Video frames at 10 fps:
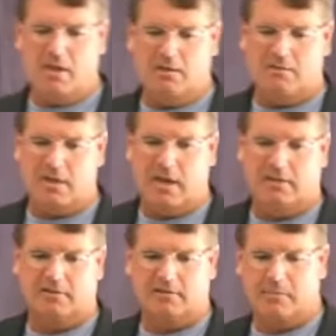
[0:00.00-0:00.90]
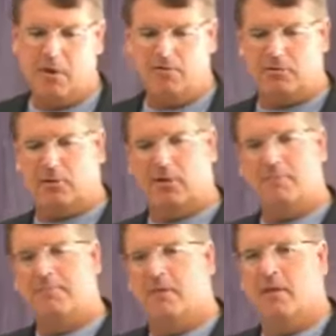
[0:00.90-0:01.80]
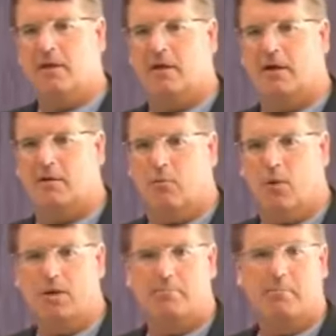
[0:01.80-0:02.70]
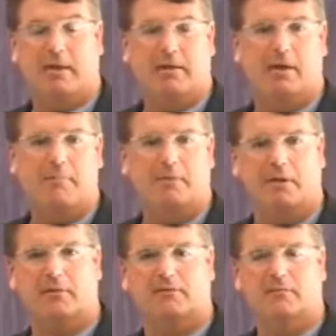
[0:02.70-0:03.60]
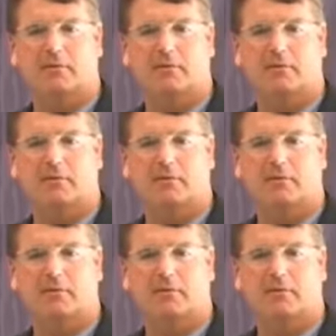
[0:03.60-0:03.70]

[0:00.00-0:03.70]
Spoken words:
is that supposedly one big company